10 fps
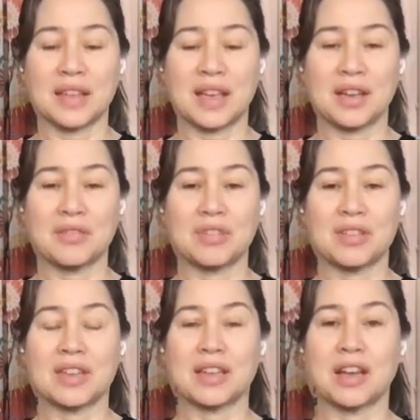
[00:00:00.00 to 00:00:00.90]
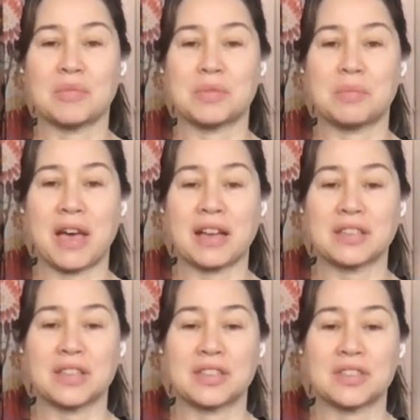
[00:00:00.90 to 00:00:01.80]
Everything comes back
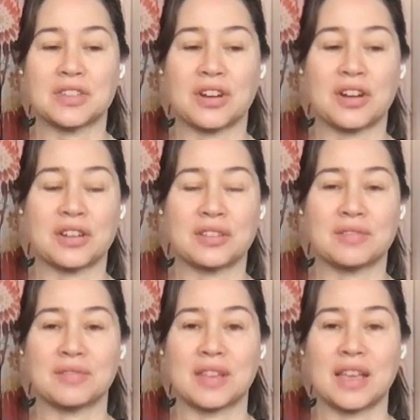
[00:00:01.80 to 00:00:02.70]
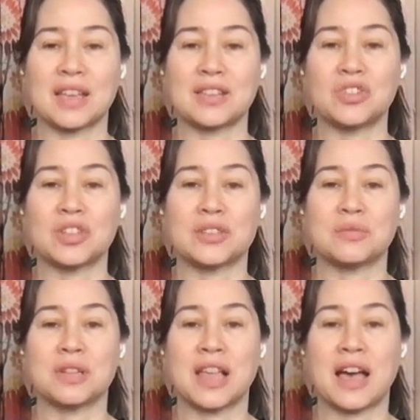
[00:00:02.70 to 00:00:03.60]
to the start and
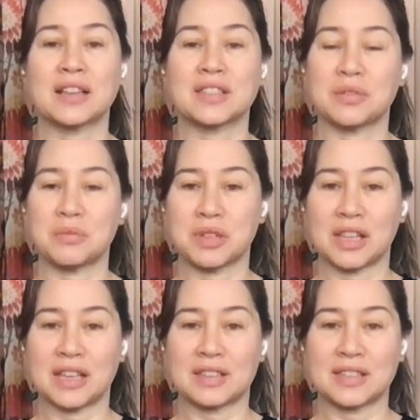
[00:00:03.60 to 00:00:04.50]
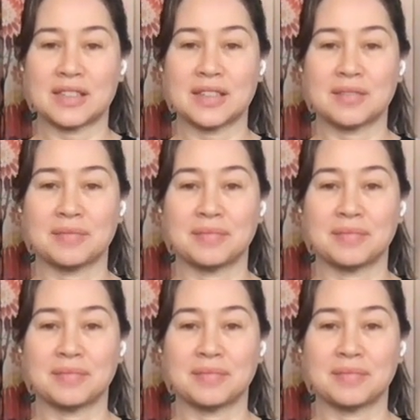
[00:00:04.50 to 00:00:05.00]
just relax and release.